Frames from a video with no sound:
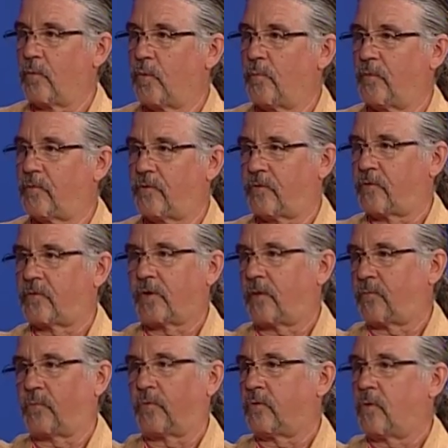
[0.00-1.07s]
room is just
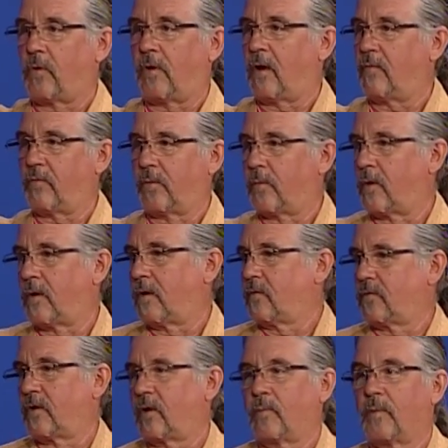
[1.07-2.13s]
stuffed with yarn everywhere. Mm -hmm.
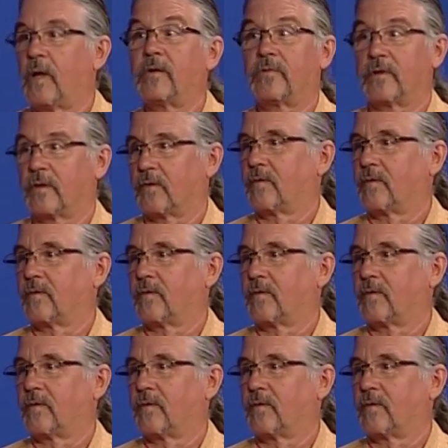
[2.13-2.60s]
It's like amazing.